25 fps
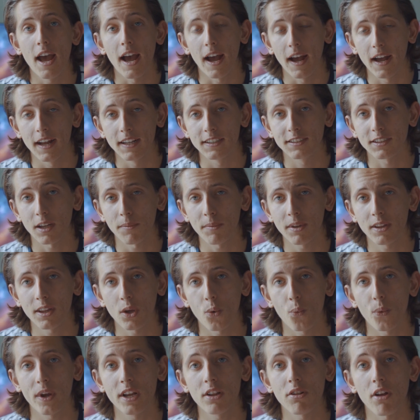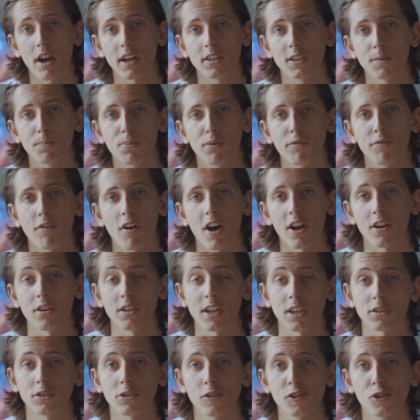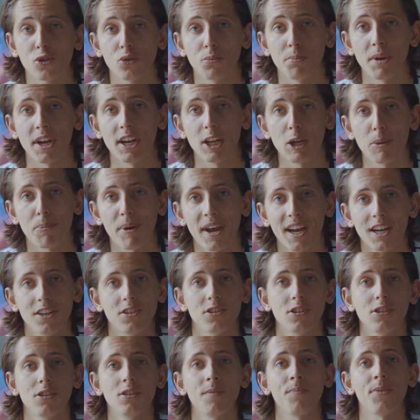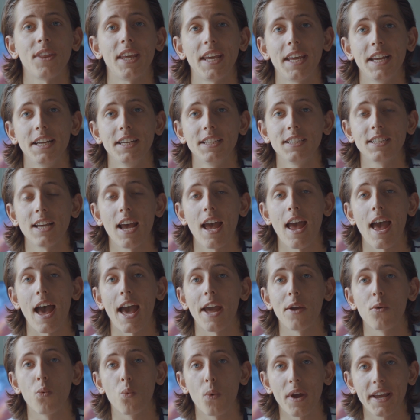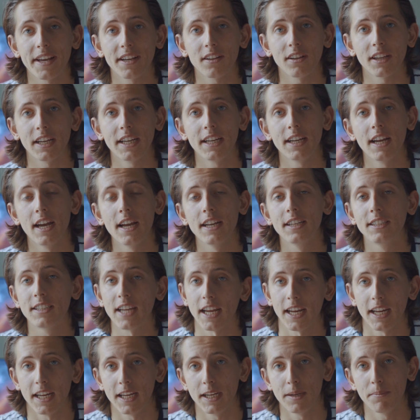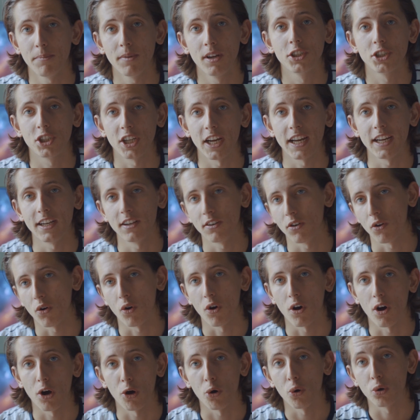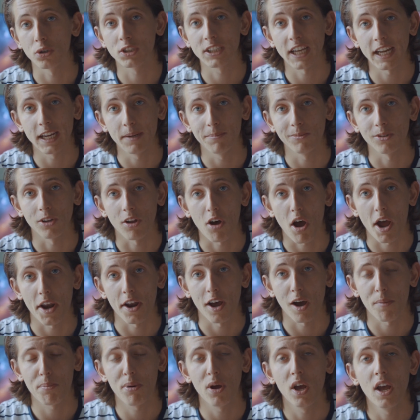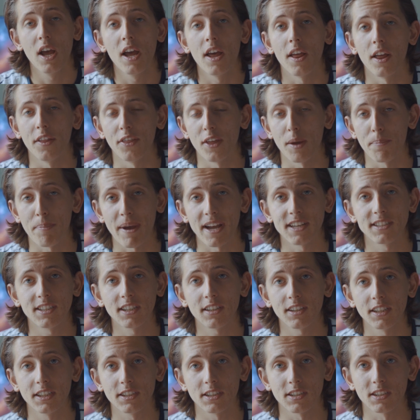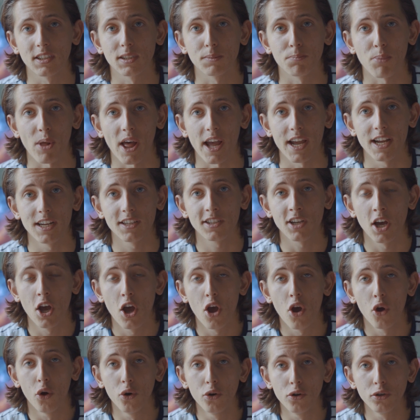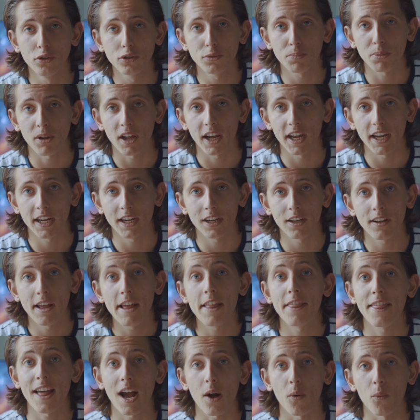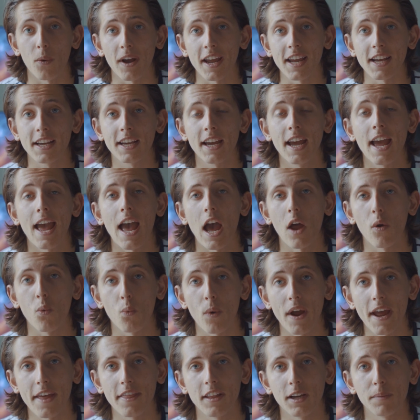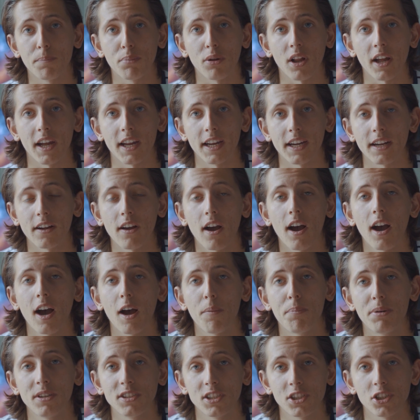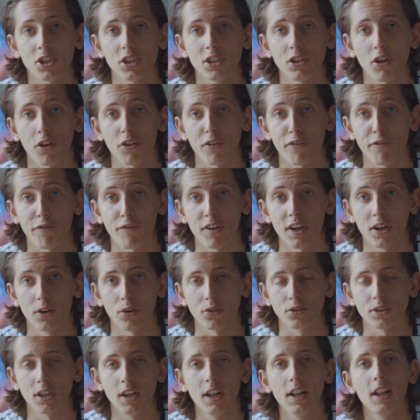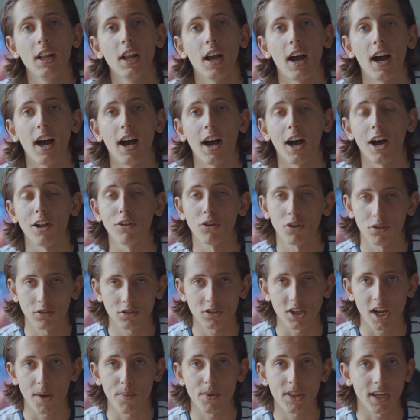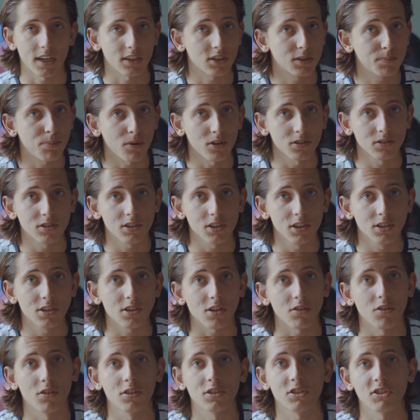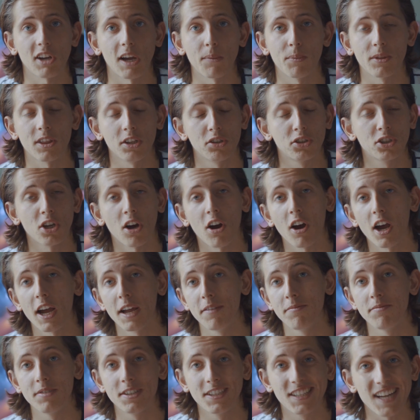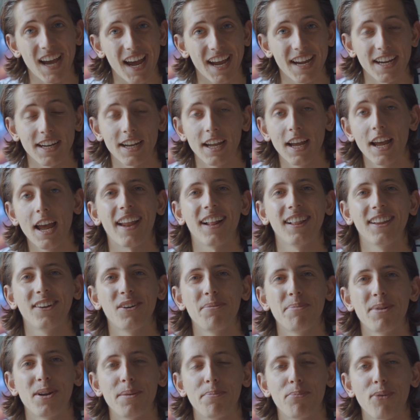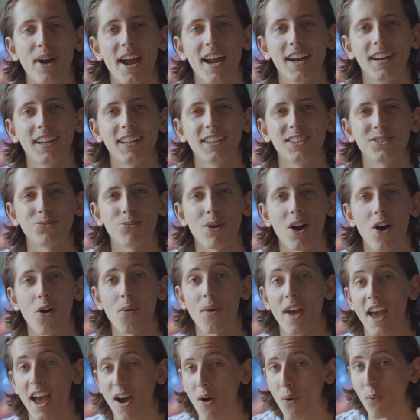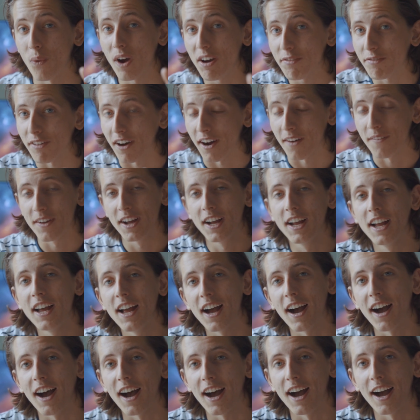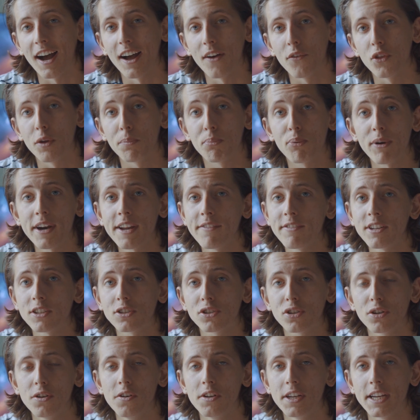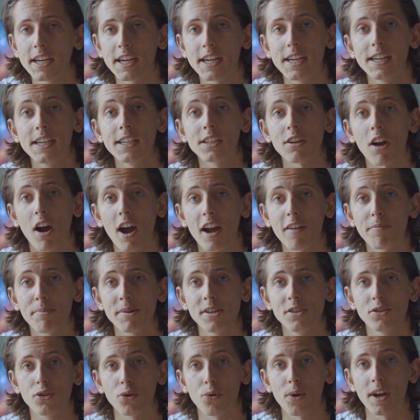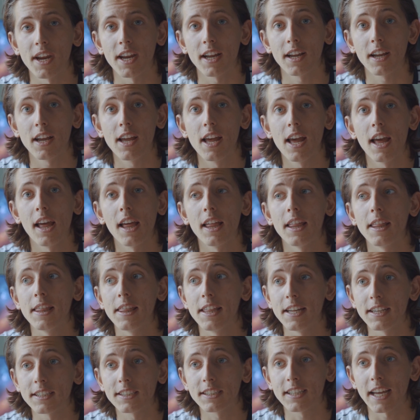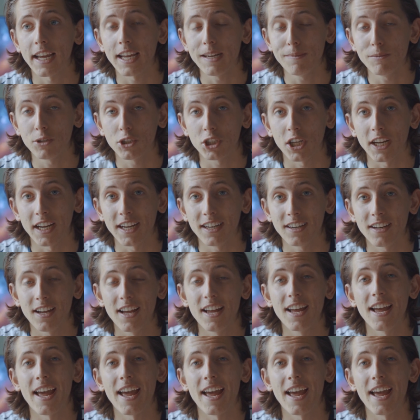and something that we like to provide on our social media pages is a weekly team sheet or team lineup that basically displays who's playing that week and where they're playing, positioned on the field, alongside with our sponsors, alongside with the time, date, and a little bit of branding as well. However, the previous 2 years I've been doing this team sheet